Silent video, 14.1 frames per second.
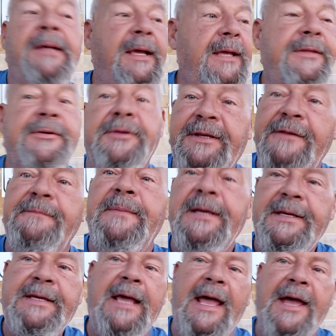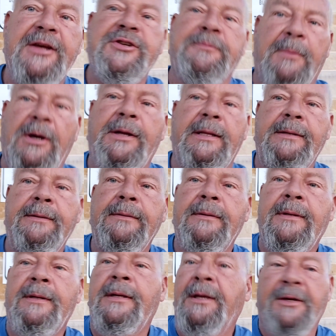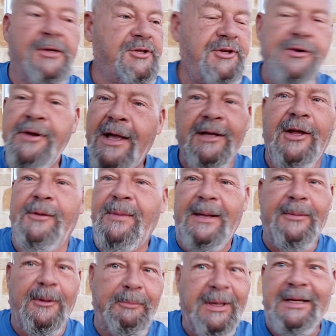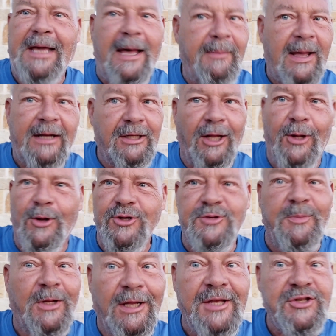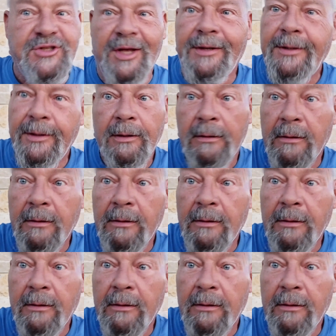Either give me cash money, because you're not going to be able to pick out my clothes, Melissa.